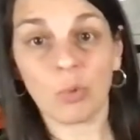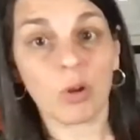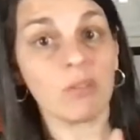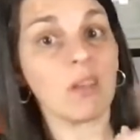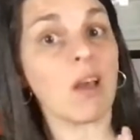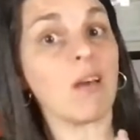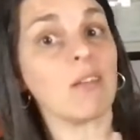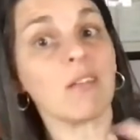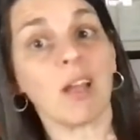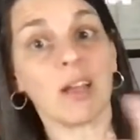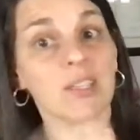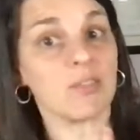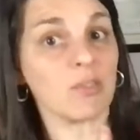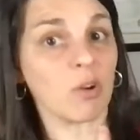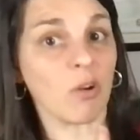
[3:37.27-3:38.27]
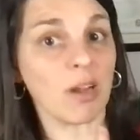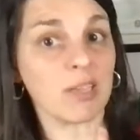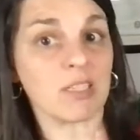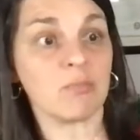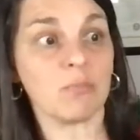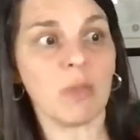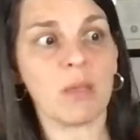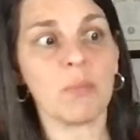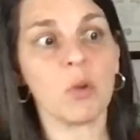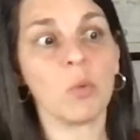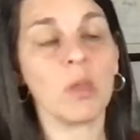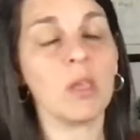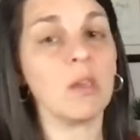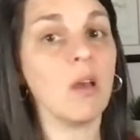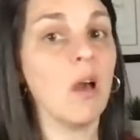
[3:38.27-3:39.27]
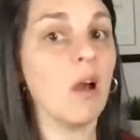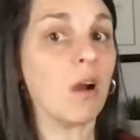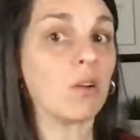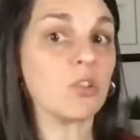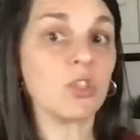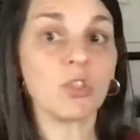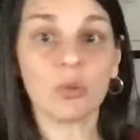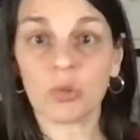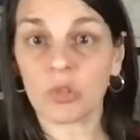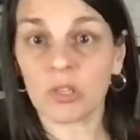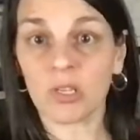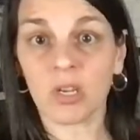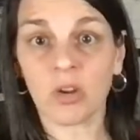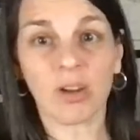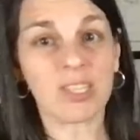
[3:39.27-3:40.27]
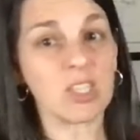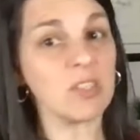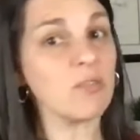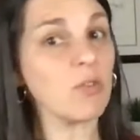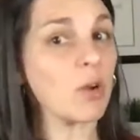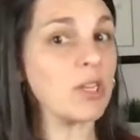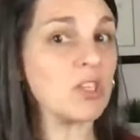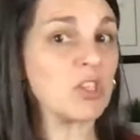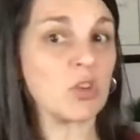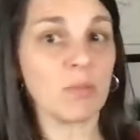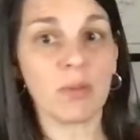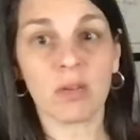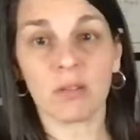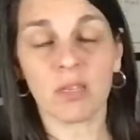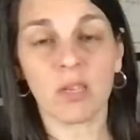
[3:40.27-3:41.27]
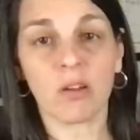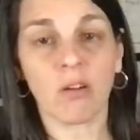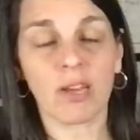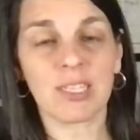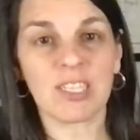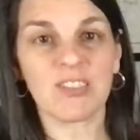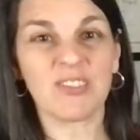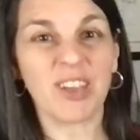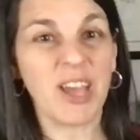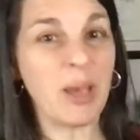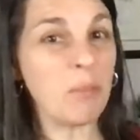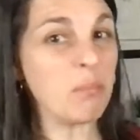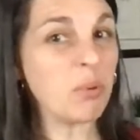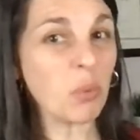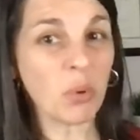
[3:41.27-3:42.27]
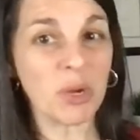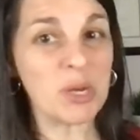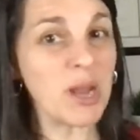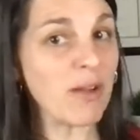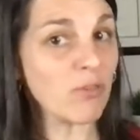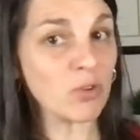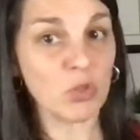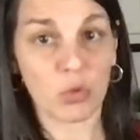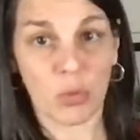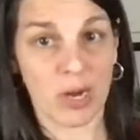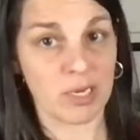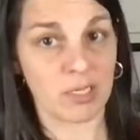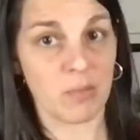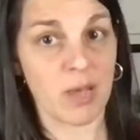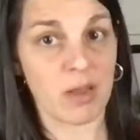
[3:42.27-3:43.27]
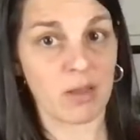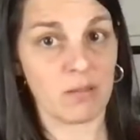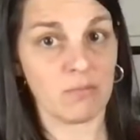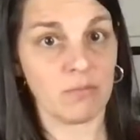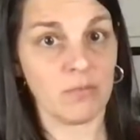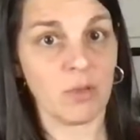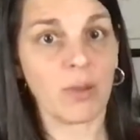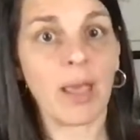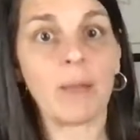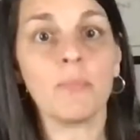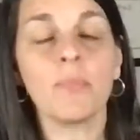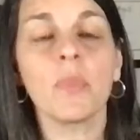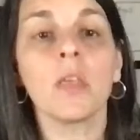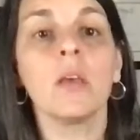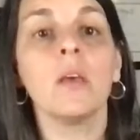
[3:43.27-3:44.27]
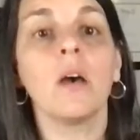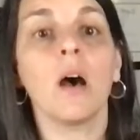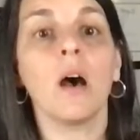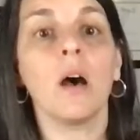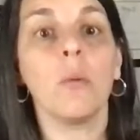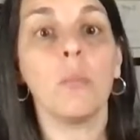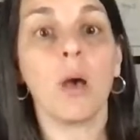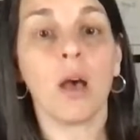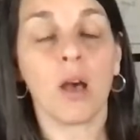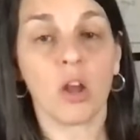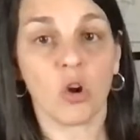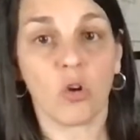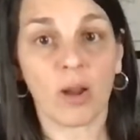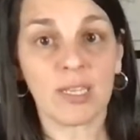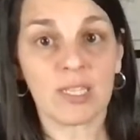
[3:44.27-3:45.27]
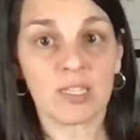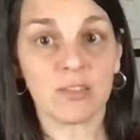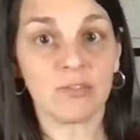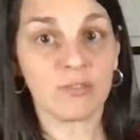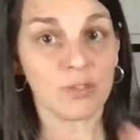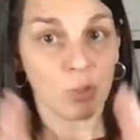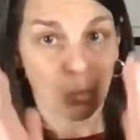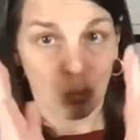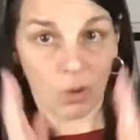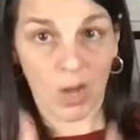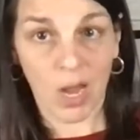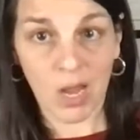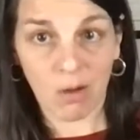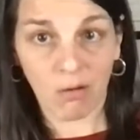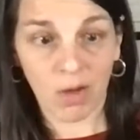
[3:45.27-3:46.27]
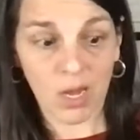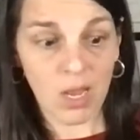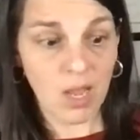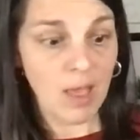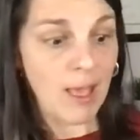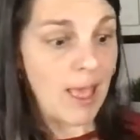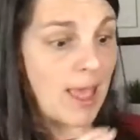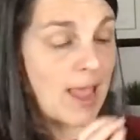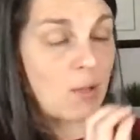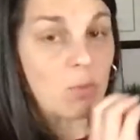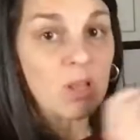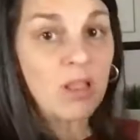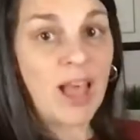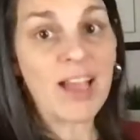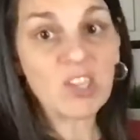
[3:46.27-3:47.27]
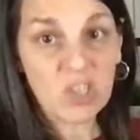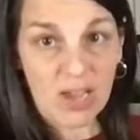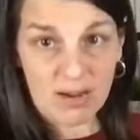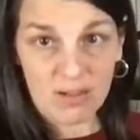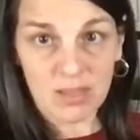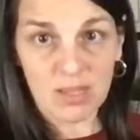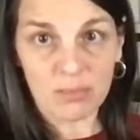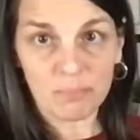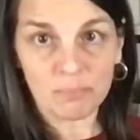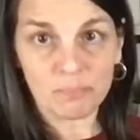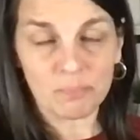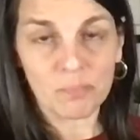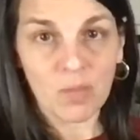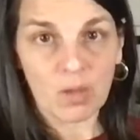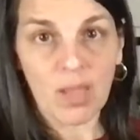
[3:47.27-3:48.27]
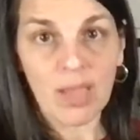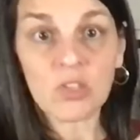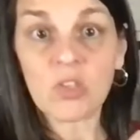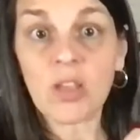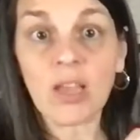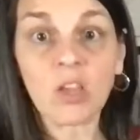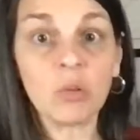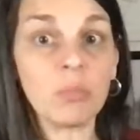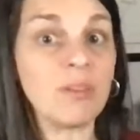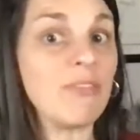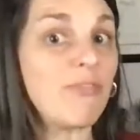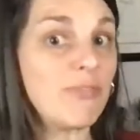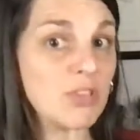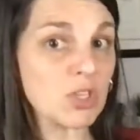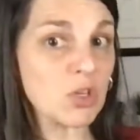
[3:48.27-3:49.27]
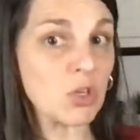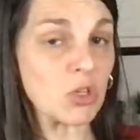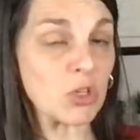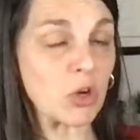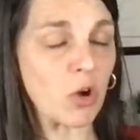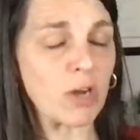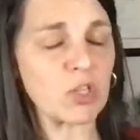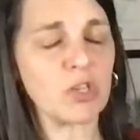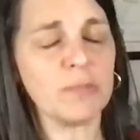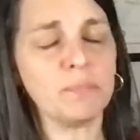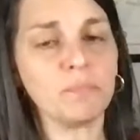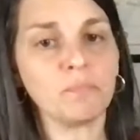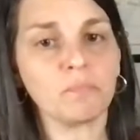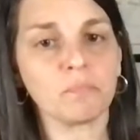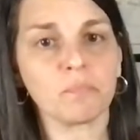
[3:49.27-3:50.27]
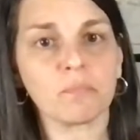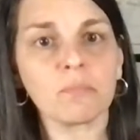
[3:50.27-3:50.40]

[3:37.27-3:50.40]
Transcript: one of the other kinds of aggressive. Maybe we are socially aggressive or instrumentally aggressive, but we're never direct about it. Okay. Aggressive, we're angry and we lash out at them. Okay. So that could be physical aggression